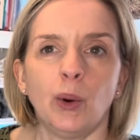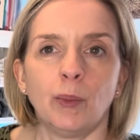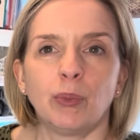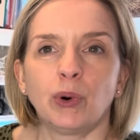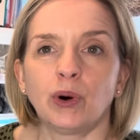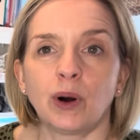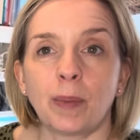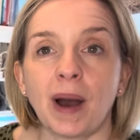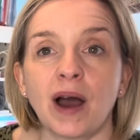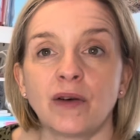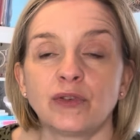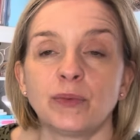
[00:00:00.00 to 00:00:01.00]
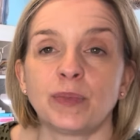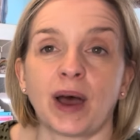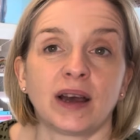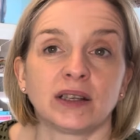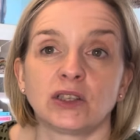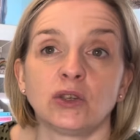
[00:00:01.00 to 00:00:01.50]
But apart from
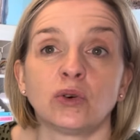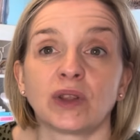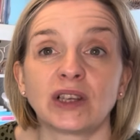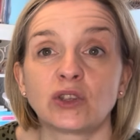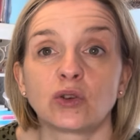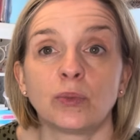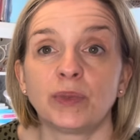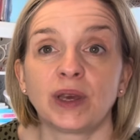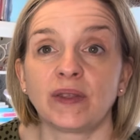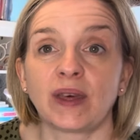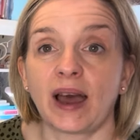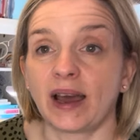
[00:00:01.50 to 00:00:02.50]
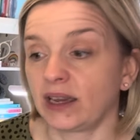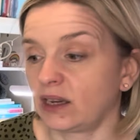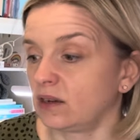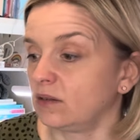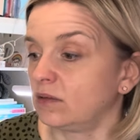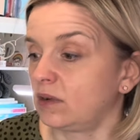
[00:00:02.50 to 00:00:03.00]
that, you know, that's something that I
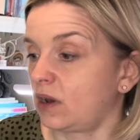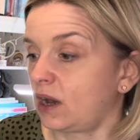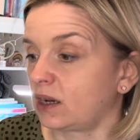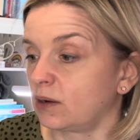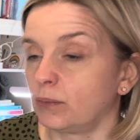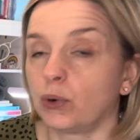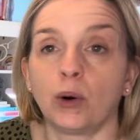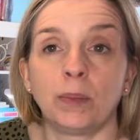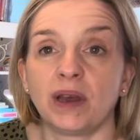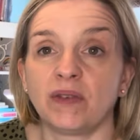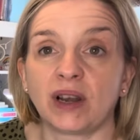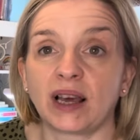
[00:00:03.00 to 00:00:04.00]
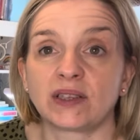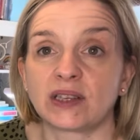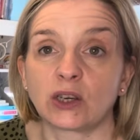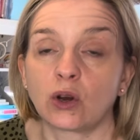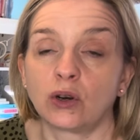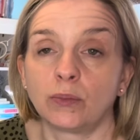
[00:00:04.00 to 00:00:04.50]
can put a bit of
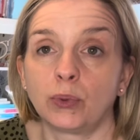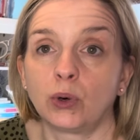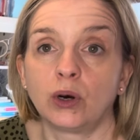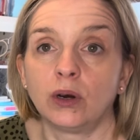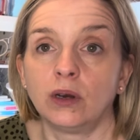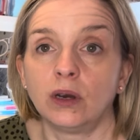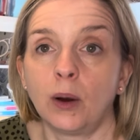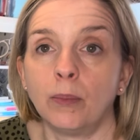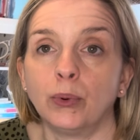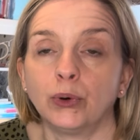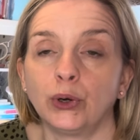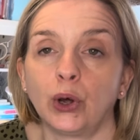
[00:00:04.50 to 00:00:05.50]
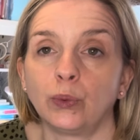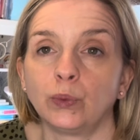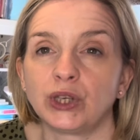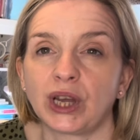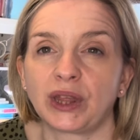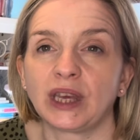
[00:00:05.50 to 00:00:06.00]
elastic on and put a button on,
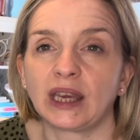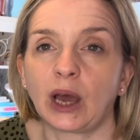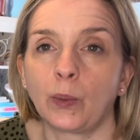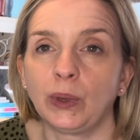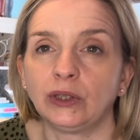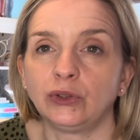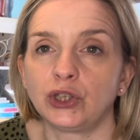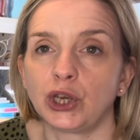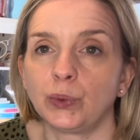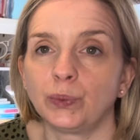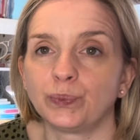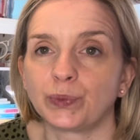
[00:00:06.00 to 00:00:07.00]
which I think I will do.